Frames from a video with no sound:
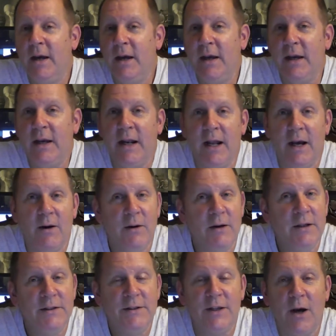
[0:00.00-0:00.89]
you know,
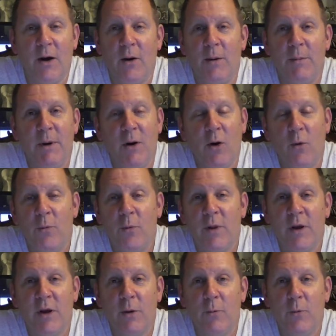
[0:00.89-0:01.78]
so, I mean,
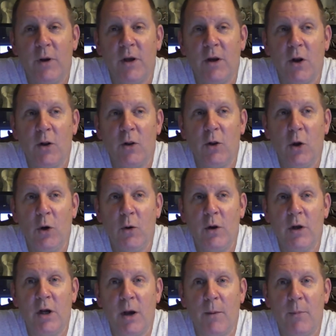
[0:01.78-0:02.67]
hopefully we can unload
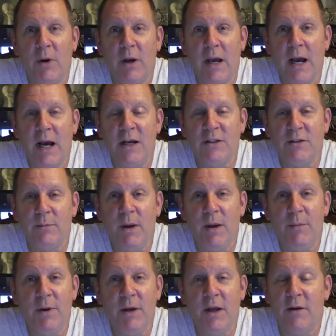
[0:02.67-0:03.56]
a couple guys and
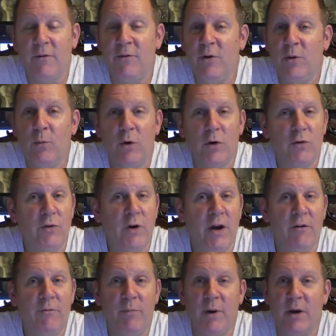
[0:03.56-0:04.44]
maybe get a few more
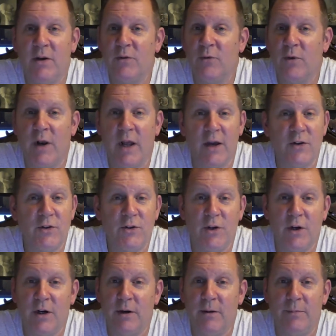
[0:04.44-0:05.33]
draft picks for next
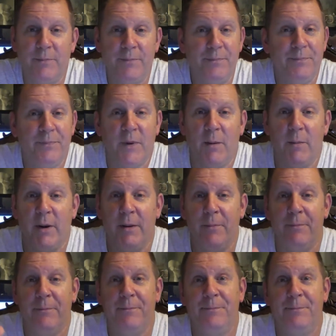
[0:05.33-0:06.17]
year. I mean,